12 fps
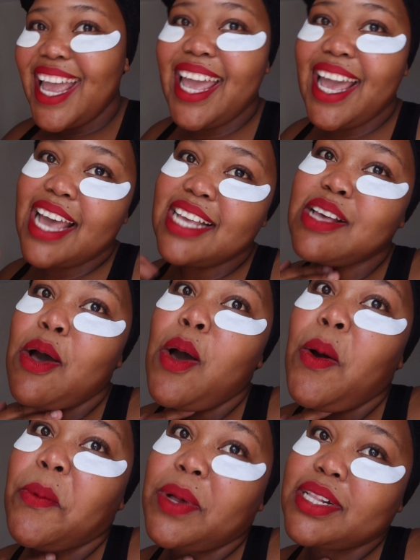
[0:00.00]
Hey guys,
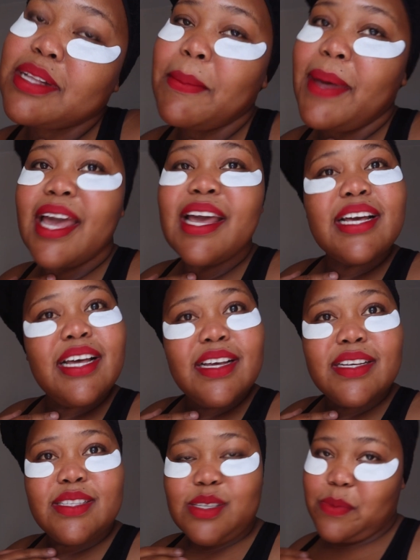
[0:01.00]
welcome back
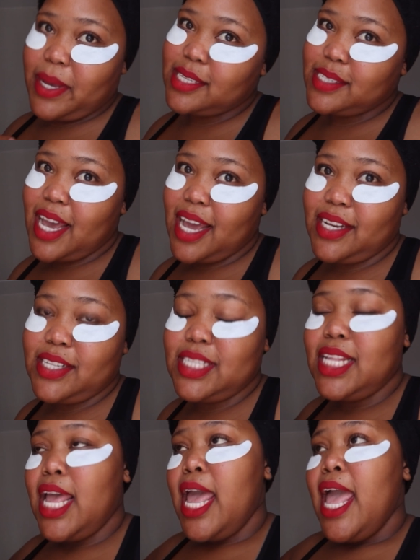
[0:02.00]
to my
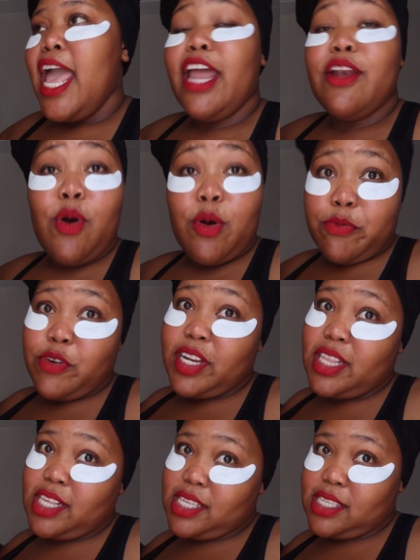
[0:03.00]
channel, and
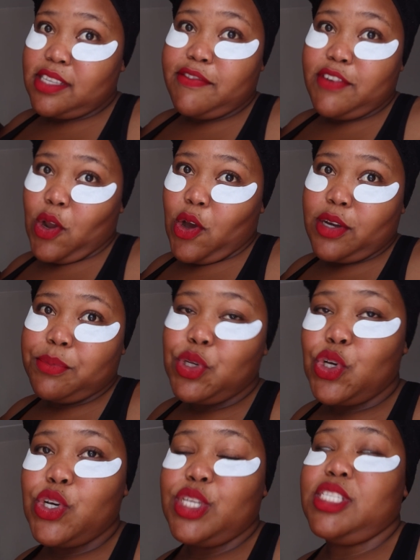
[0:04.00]
hopefully this is a vlog,
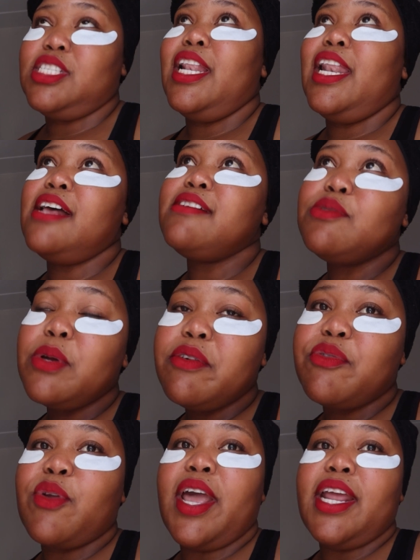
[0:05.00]
because last week
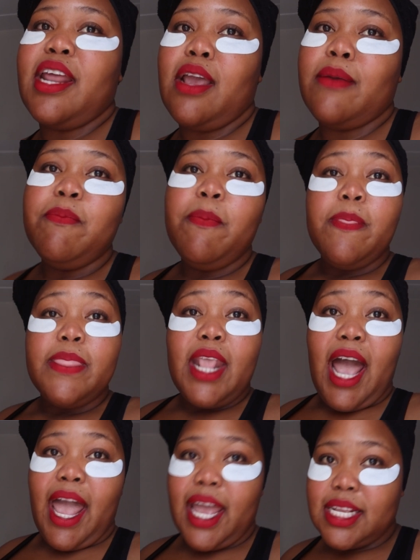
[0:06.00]
Friday
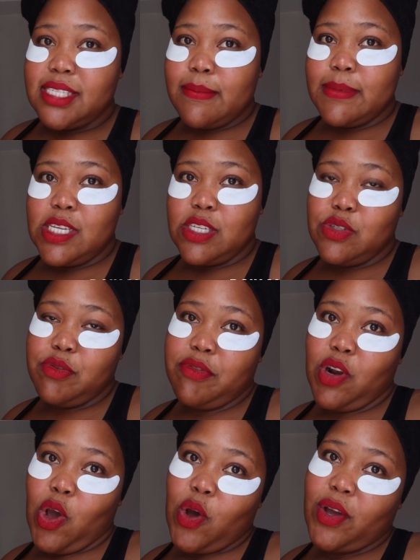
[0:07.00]
I attempted to
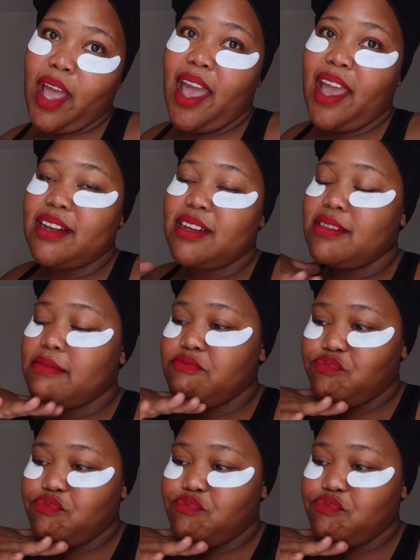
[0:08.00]
vlog, and